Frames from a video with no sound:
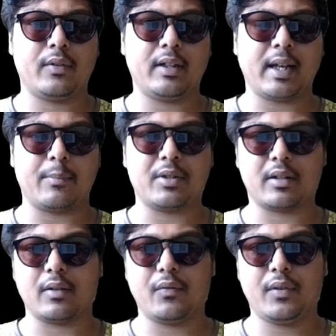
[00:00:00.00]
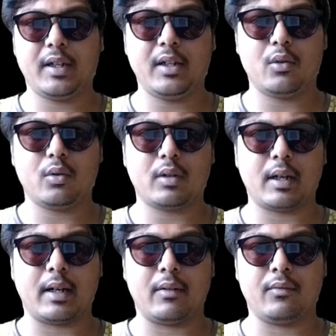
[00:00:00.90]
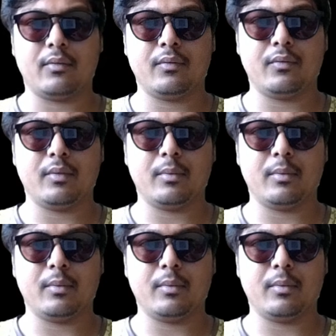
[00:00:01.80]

We will capture the free rook and